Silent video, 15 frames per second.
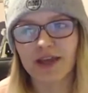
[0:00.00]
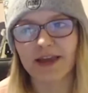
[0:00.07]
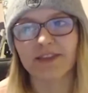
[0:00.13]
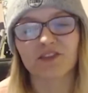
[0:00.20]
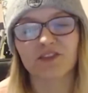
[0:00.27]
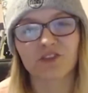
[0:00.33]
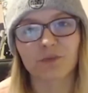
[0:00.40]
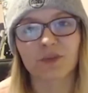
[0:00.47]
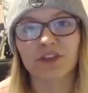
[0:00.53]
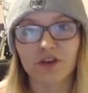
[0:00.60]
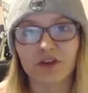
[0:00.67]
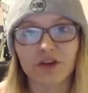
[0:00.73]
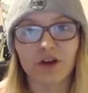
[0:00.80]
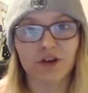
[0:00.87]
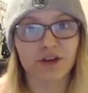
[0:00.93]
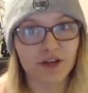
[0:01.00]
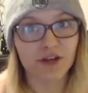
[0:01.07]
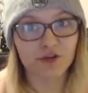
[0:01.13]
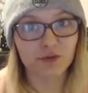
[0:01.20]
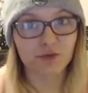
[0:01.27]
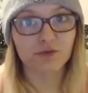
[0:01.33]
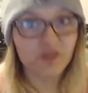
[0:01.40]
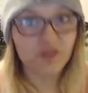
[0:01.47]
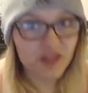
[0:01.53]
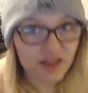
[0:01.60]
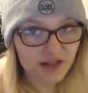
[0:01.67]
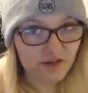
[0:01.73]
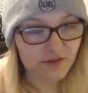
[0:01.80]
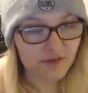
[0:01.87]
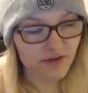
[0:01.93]
And that's something that Unnatural
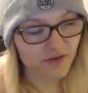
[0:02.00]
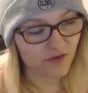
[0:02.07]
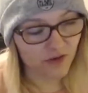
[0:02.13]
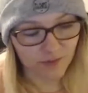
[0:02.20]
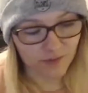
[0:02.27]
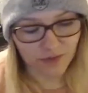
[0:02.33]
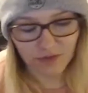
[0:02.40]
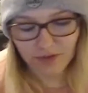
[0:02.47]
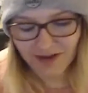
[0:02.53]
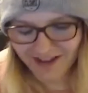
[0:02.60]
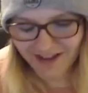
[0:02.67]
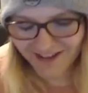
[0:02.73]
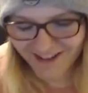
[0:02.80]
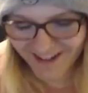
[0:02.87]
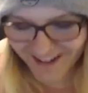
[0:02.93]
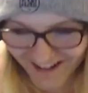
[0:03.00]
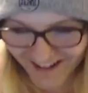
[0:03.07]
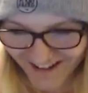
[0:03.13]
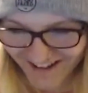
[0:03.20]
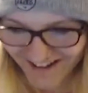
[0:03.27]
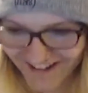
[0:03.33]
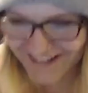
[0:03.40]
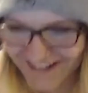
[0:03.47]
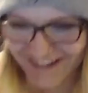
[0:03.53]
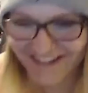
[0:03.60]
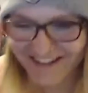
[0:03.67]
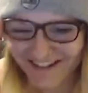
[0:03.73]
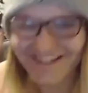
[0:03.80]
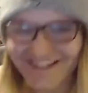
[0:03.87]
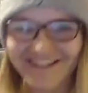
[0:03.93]
Vegan, for example,
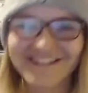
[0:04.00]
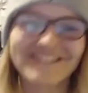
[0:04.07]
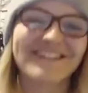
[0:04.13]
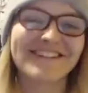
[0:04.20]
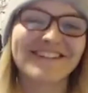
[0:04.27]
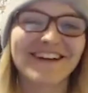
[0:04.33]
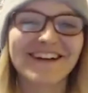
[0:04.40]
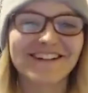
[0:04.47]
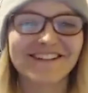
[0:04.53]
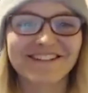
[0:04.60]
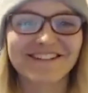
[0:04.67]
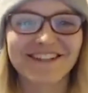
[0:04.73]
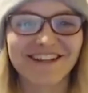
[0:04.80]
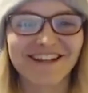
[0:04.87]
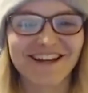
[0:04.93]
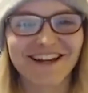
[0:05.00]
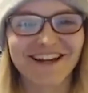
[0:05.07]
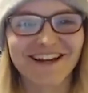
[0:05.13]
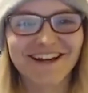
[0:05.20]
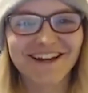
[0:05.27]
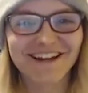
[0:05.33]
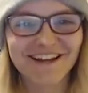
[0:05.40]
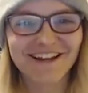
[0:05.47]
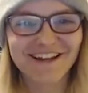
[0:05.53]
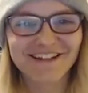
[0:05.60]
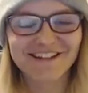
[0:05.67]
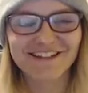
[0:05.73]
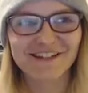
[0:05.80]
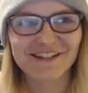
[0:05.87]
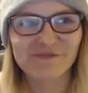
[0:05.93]
she does.
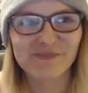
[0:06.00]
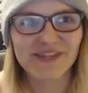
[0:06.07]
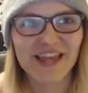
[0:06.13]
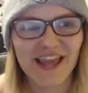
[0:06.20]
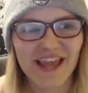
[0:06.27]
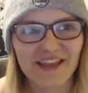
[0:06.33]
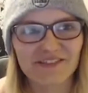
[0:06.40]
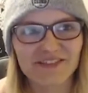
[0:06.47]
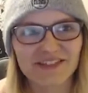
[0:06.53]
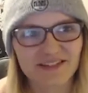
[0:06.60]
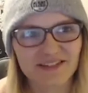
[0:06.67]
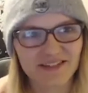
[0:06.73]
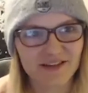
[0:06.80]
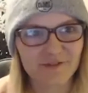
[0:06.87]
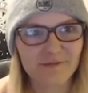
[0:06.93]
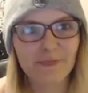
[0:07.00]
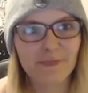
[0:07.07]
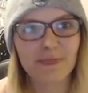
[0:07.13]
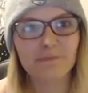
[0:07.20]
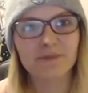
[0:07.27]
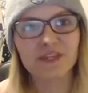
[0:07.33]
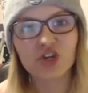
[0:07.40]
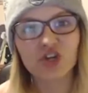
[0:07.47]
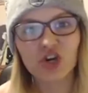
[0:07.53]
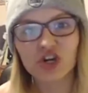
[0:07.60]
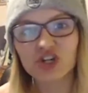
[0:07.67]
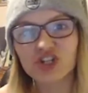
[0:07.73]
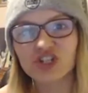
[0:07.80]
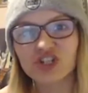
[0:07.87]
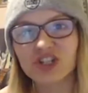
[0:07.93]
She behaves as if,
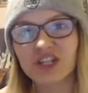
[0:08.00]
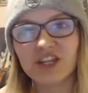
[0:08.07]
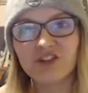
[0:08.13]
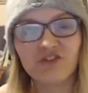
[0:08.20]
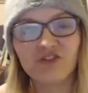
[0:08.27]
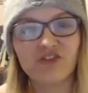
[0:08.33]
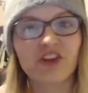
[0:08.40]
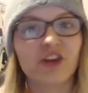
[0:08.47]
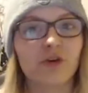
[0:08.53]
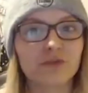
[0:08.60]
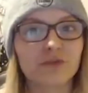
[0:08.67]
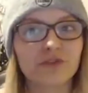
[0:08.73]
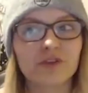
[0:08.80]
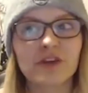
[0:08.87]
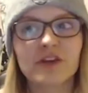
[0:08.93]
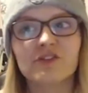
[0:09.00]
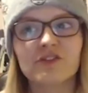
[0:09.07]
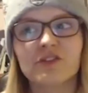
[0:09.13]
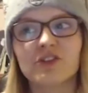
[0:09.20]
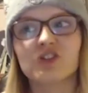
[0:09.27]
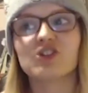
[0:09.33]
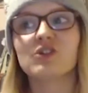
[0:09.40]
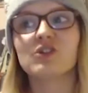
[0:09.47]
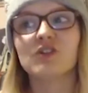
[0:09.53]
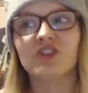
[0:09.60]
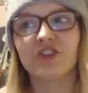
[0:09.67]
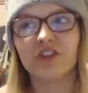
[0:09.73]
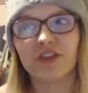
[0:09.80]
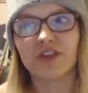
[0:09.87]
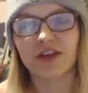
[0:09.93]
because she feels
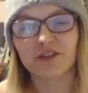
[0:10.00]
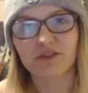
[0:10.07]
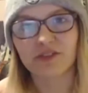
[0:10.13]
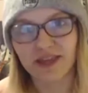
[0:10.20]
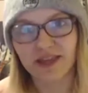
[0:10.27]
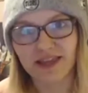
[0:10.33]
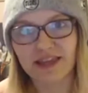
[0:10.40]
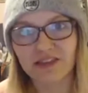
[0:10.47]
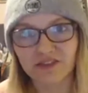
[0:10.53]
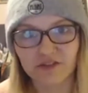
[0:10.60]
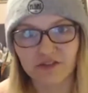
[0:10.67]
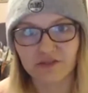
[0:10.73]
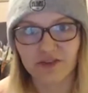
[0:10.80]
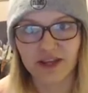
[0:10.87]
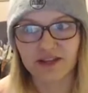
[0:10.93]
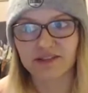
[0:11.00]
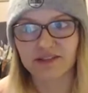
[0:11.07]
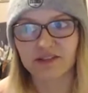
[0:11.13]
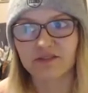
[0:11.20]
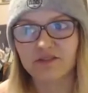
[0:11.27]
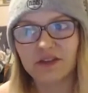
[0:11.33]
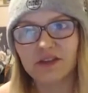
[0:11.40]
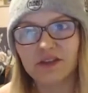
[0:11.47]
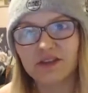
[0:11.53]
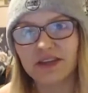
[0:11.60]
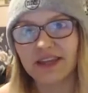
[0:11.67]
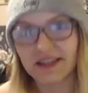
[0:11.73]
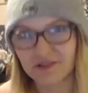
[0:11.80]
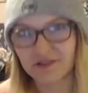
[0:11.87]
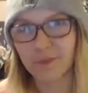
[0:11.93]
that thing isn't effective,
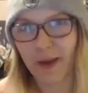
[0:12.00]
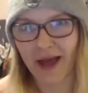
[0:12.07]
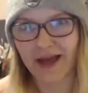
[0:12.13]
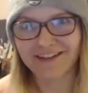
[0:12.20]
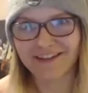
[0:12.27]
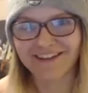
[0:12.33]
it's bad.